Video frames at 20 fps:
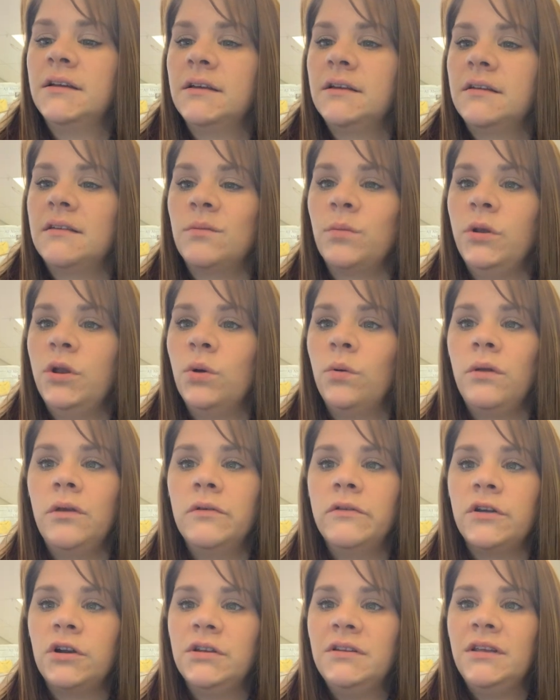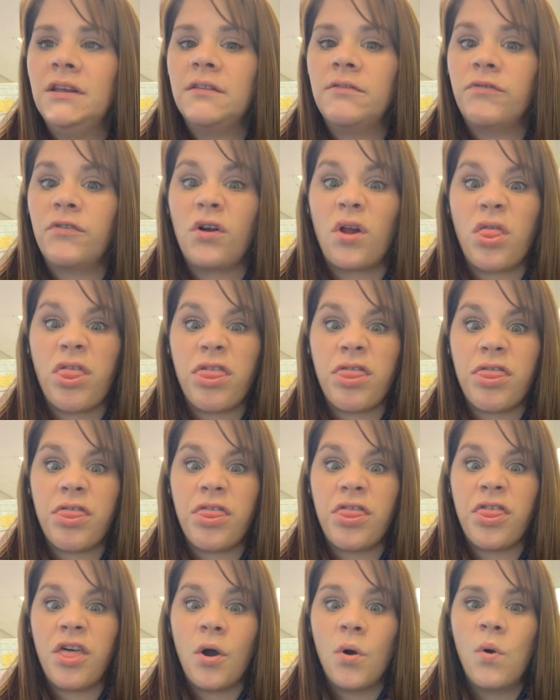So we don't use our teeth for
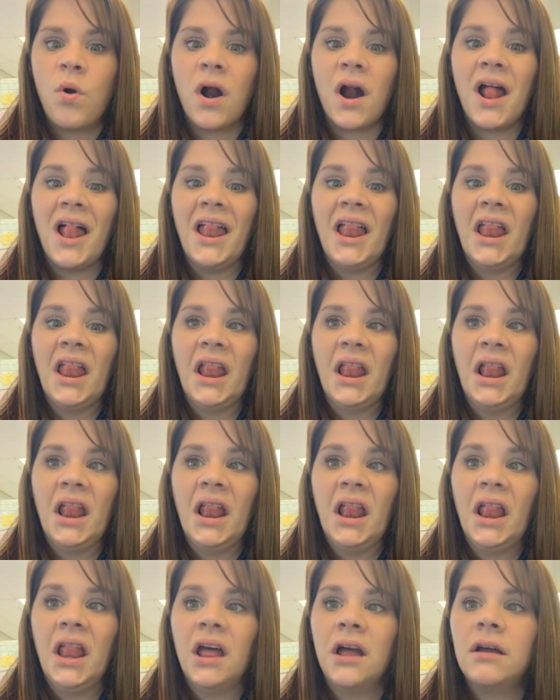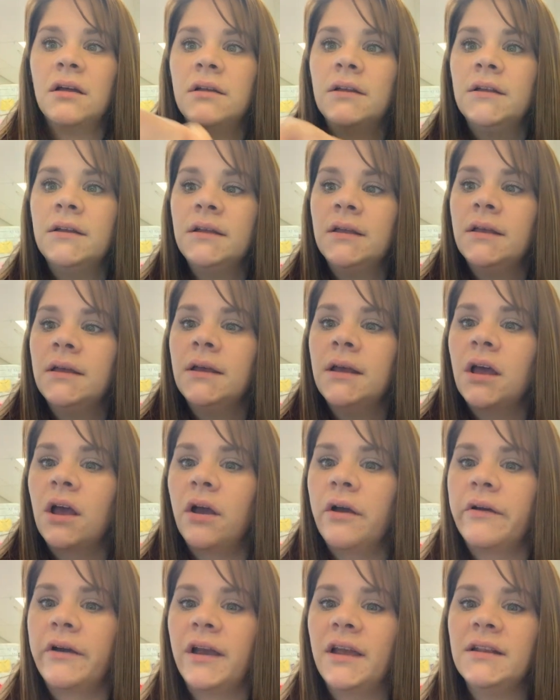th or All
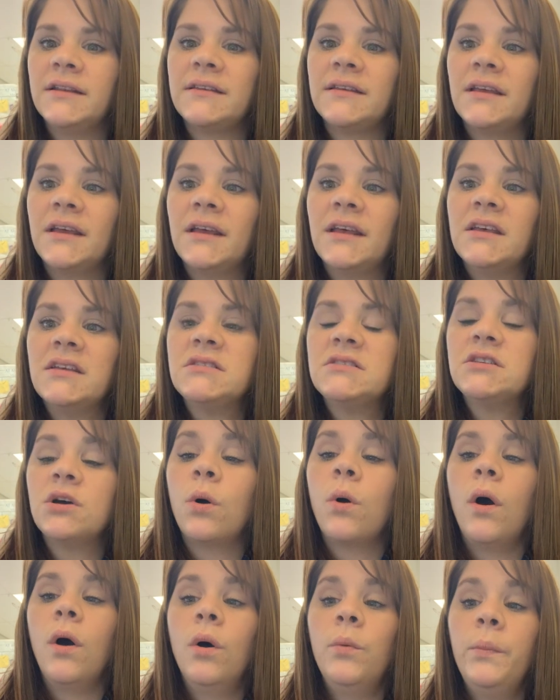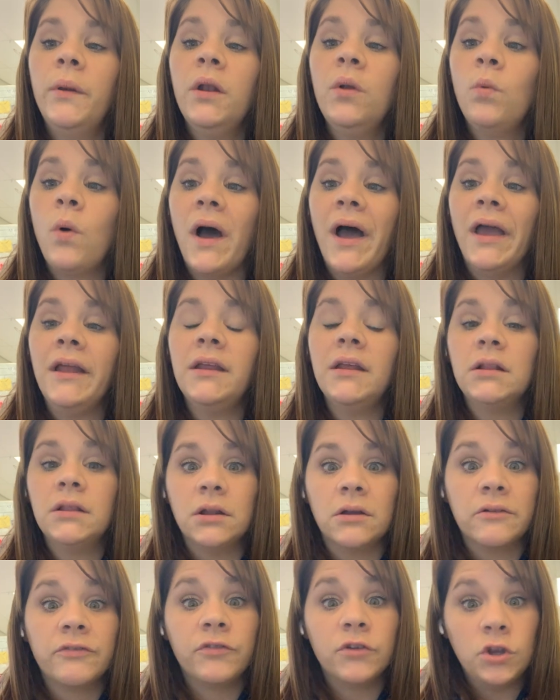right. So open wide and
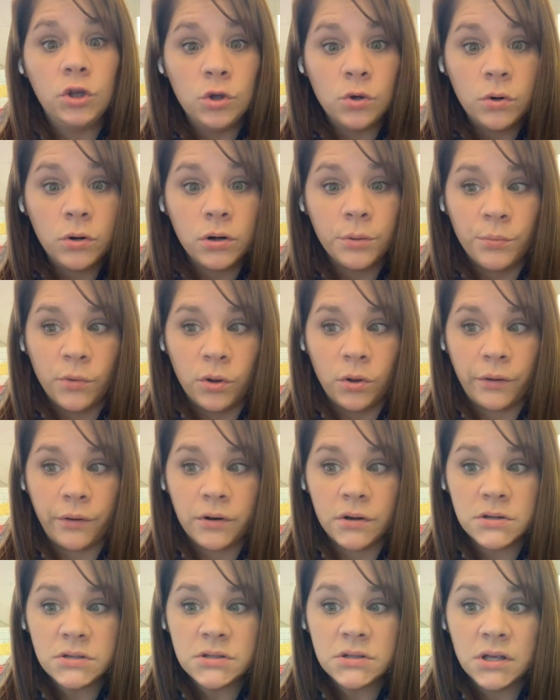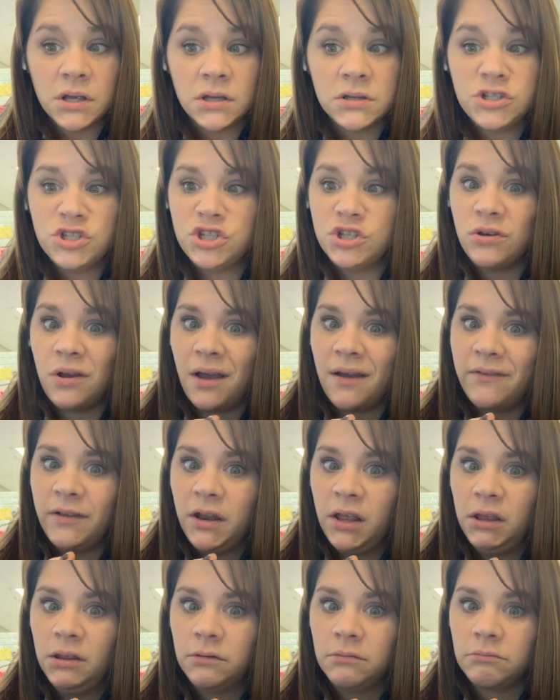look for your molars. Do you have
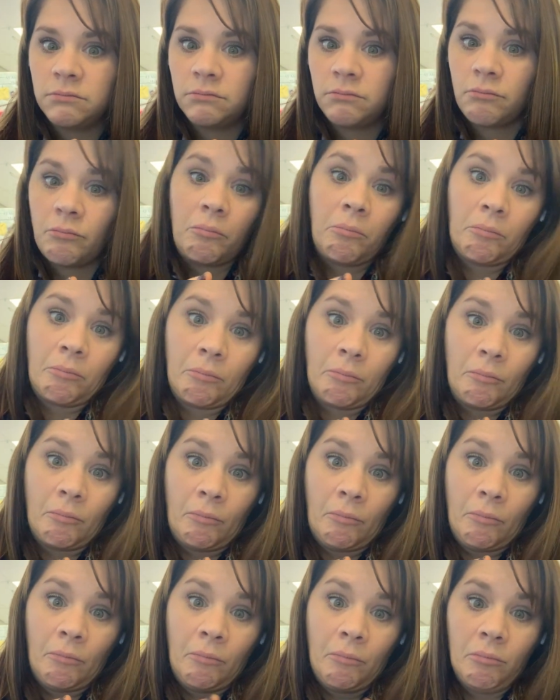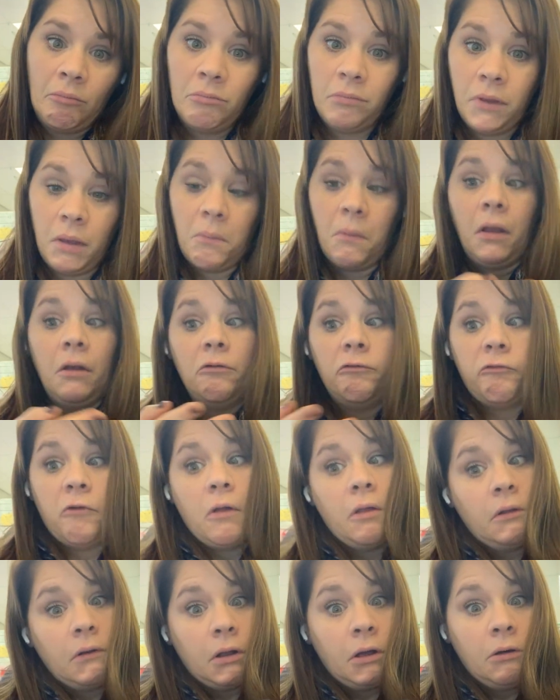any? They might have
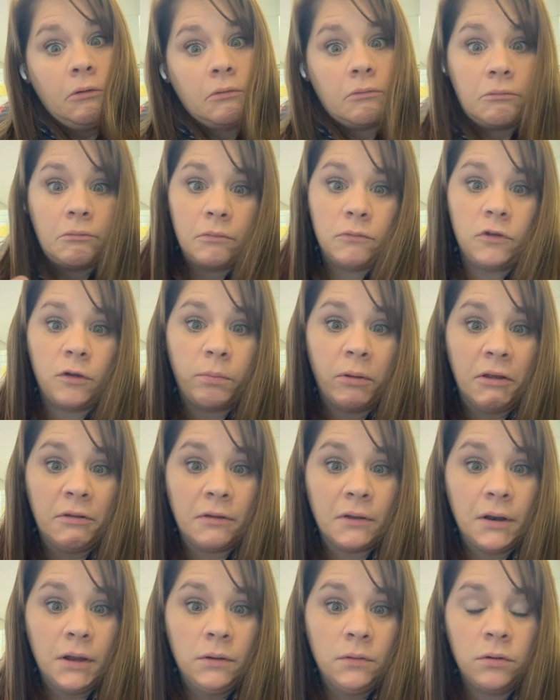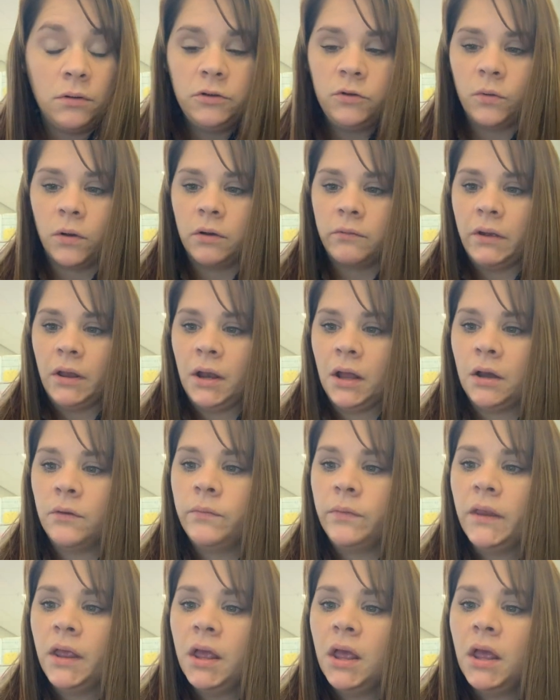fallen out. Depends on how old you are right now.
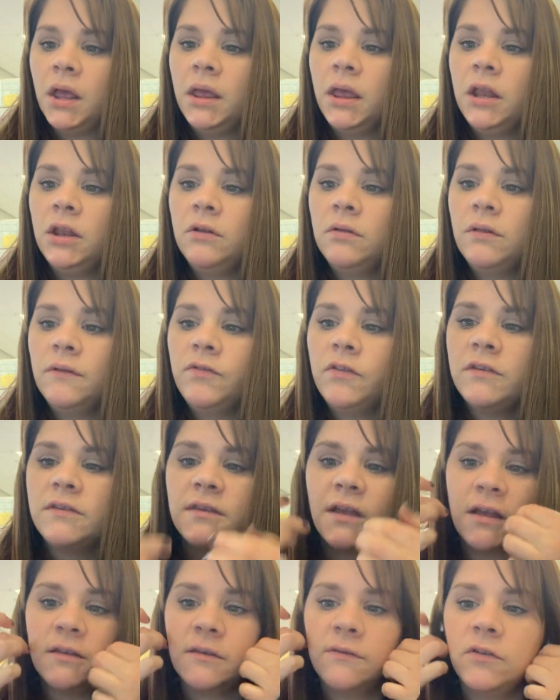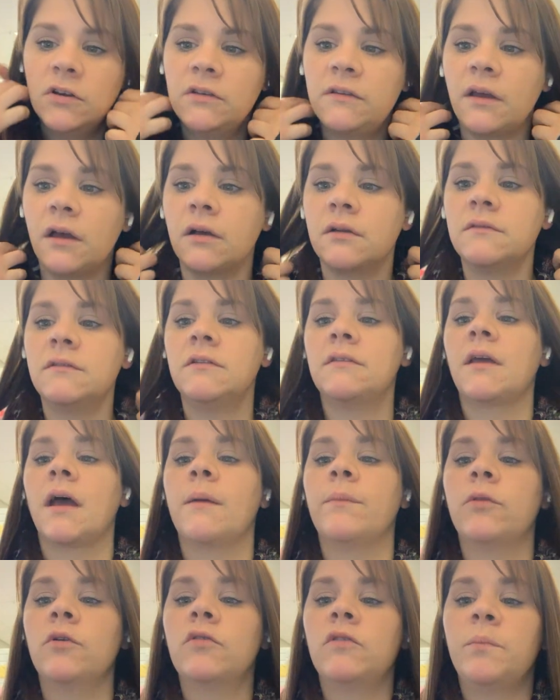Can you lift the sides of your tongue to
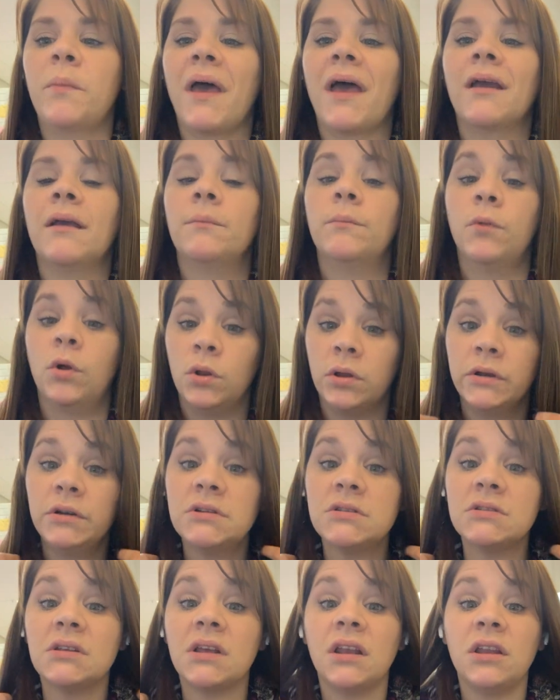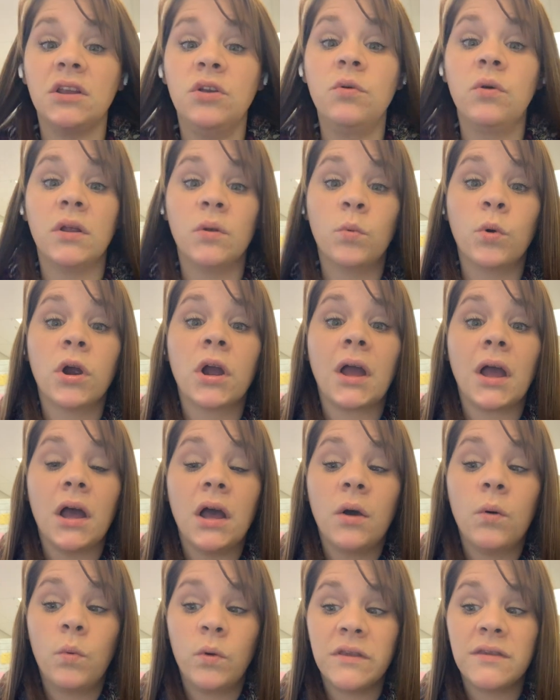top those back molars? And you can work
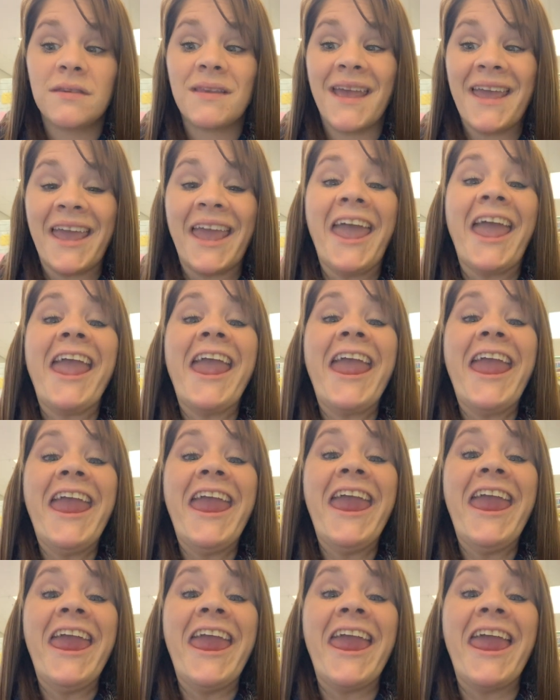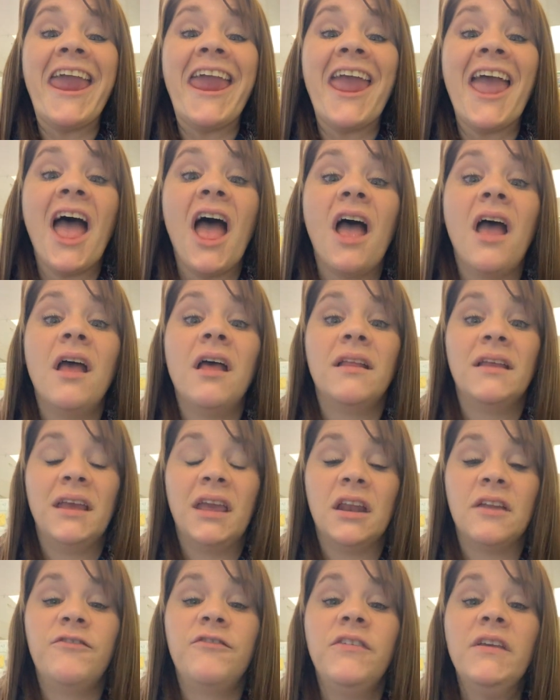with saying E and
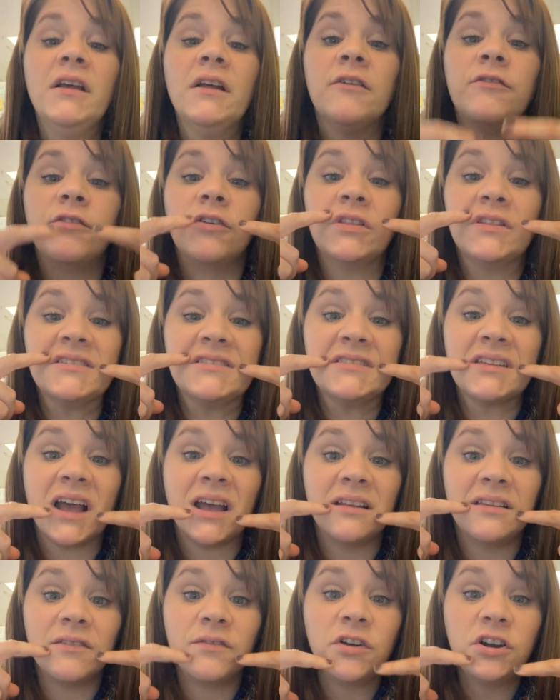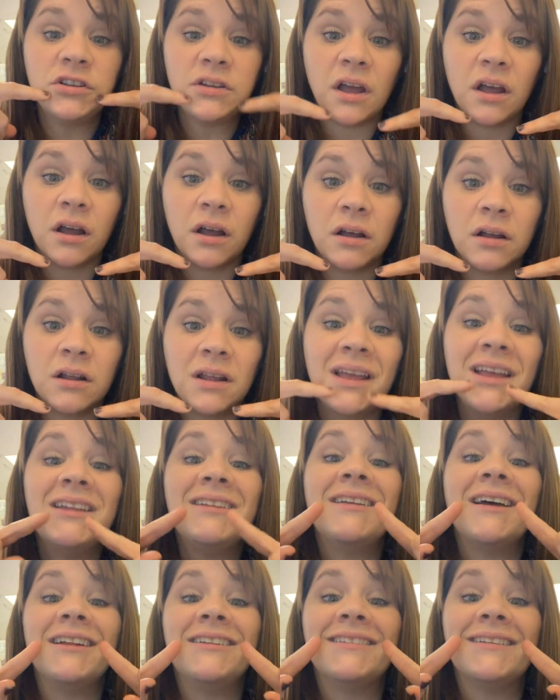get a feel for the sides of our tongue
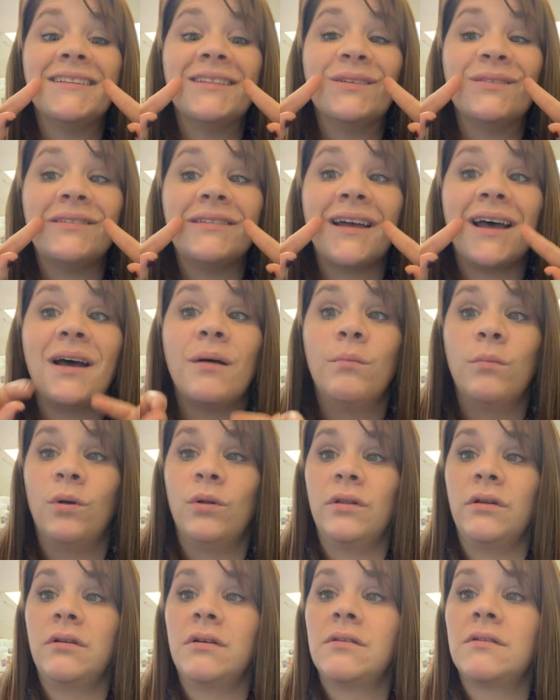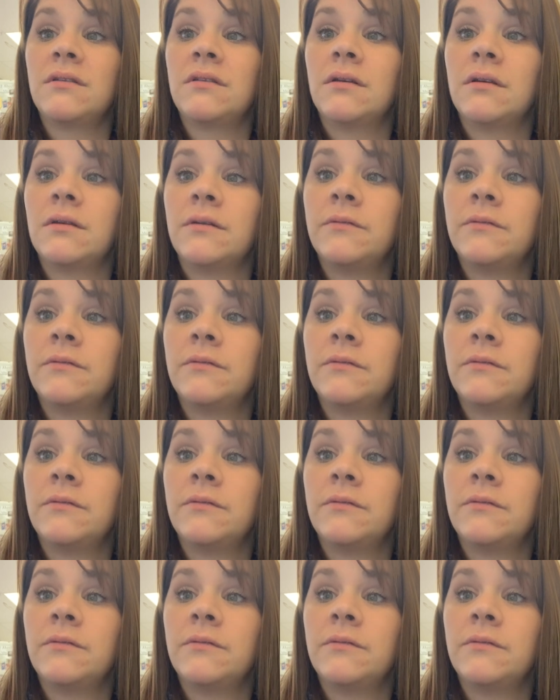touching those top molars.